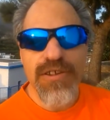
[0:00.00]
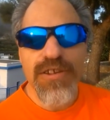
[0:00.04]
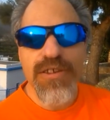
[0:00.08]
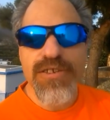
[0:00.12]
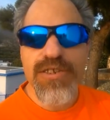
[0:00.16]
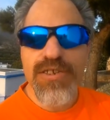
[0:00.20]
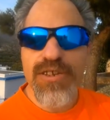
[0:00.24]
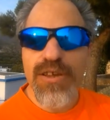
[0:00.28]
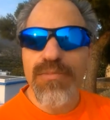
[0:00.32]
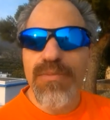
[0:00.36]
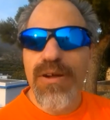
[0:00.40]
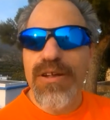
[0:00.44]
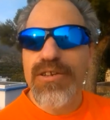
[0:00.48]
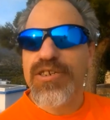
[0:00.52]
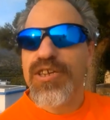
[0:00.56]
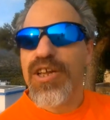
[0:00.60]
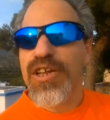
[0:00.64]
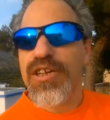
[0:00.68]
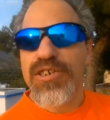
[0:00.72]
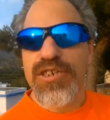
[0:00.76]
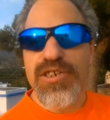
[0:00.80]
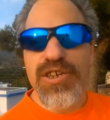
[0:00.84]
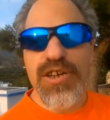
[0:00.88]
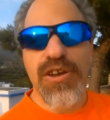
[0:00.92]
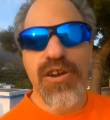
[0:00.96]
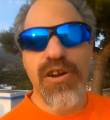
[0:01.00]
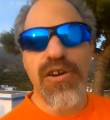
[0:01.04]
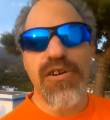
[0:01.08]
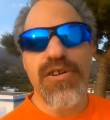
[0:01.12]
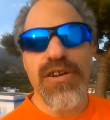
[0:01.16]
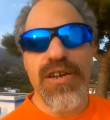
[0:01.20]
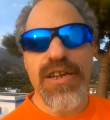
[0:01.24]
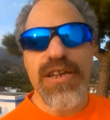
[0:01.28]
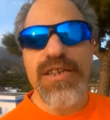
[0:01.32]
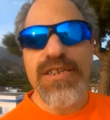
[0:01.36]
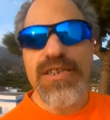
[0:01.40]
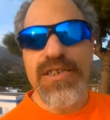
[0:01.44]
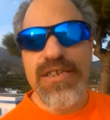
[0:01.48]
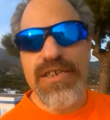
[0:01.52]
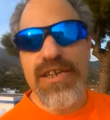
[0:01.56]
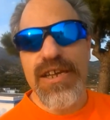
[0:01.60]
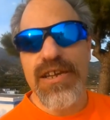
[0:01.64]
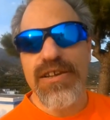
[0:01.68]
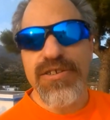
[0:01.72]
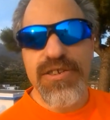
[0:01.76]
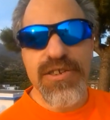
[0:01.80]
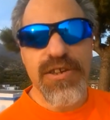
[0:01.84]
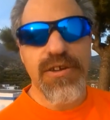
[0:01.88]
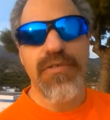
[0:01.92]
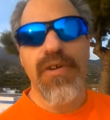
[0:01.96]
so much she can't see
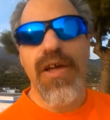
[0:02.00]
herself